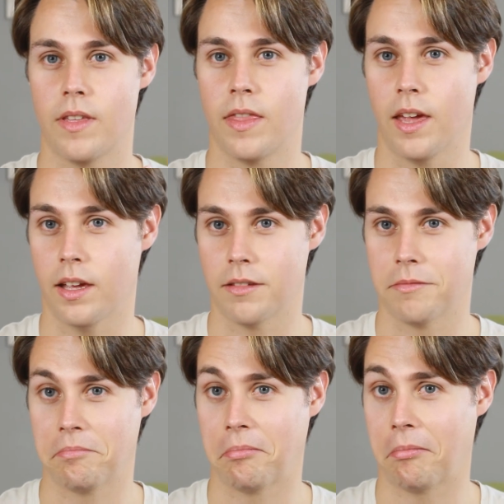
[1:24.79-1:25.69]
things,
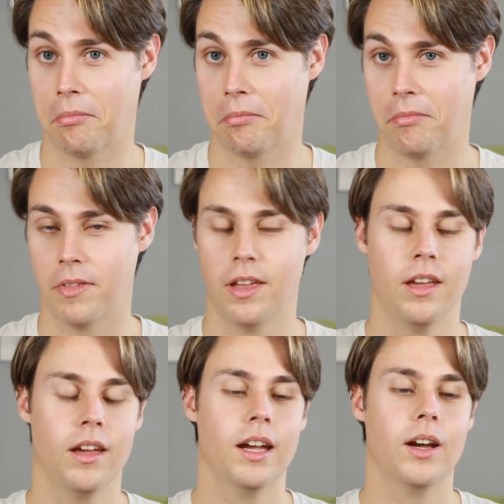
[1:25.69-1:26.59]

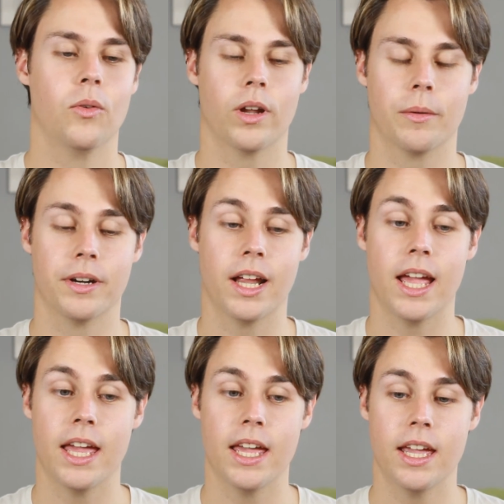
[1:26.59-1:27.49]
whatever.
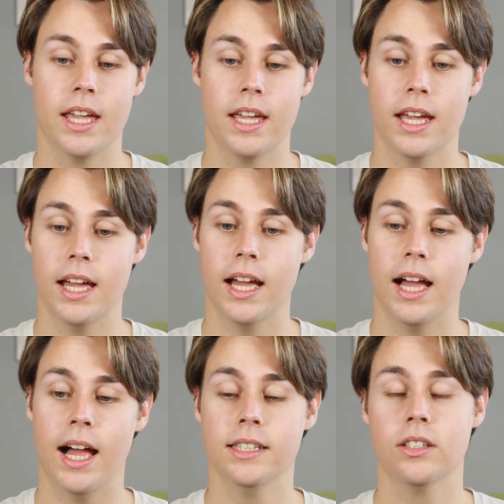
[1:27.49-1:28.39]

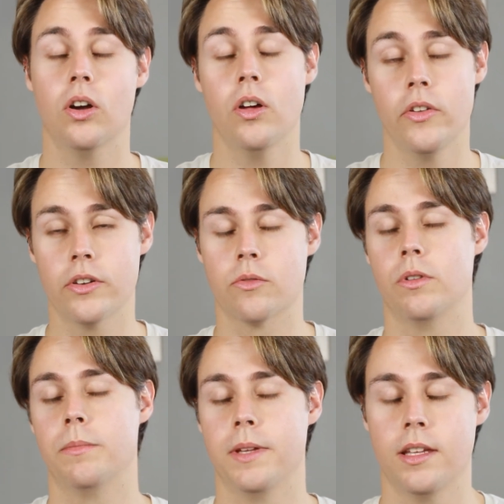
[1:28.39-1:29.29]
And others
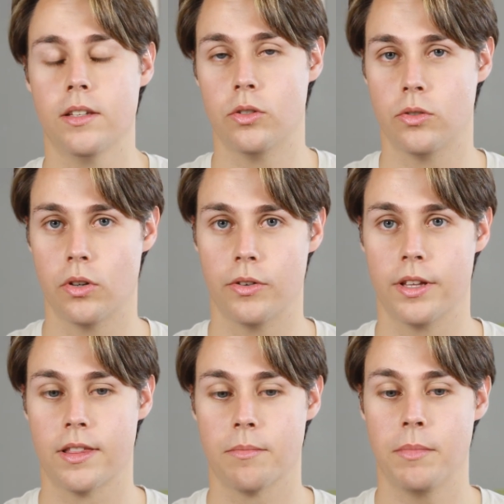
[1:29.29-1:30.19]
will be
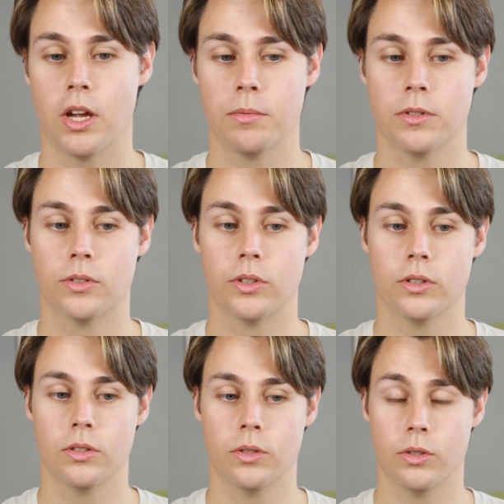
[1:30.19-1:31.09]
tutorials, makeup
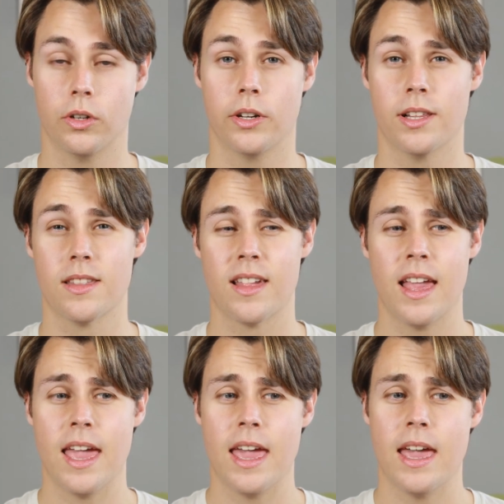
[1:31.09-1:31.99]
tutorials.
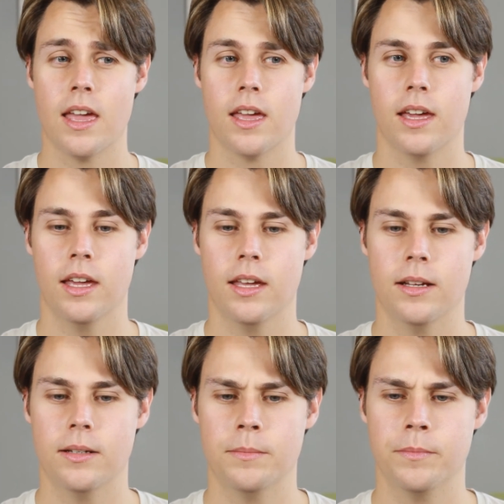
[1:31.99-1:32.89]

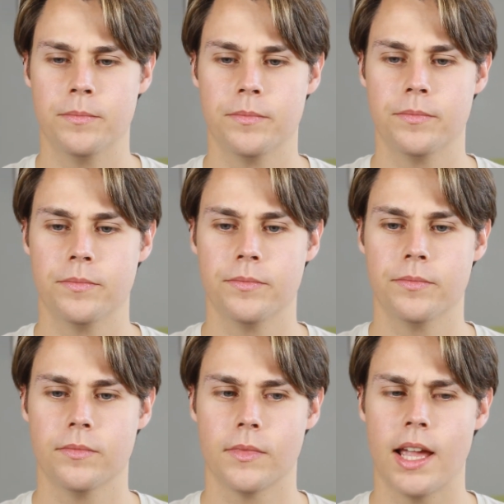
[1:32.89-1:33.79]

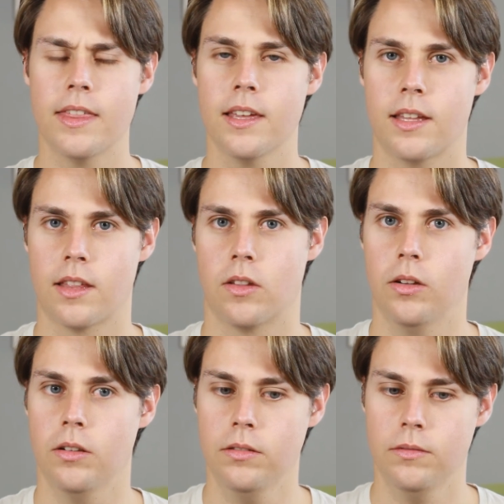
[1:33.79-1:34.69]
I think that's
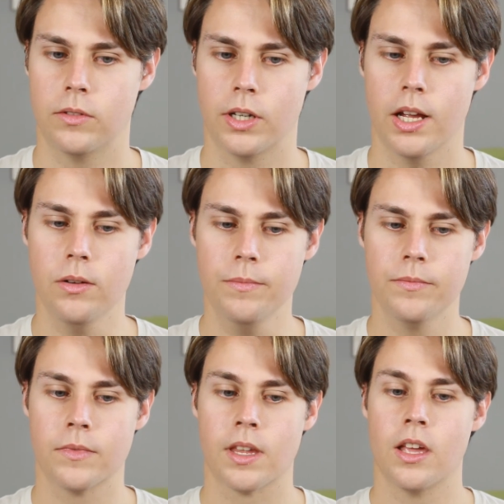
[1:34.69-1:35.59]
all for now.
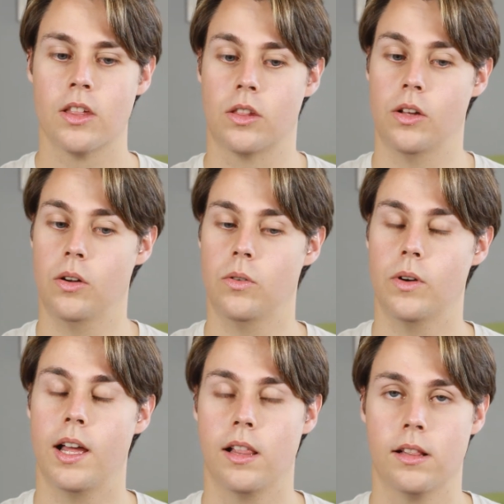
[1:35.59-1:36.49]

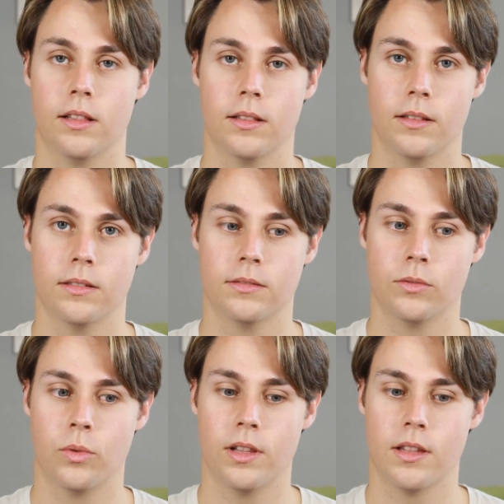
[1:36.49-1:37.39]
So I
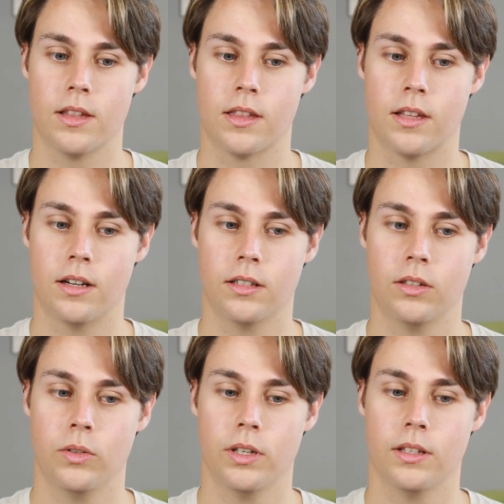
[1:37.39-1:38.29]
will start
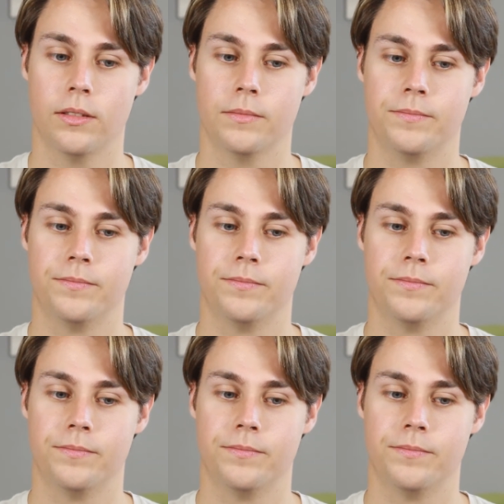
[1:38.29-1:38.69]
doing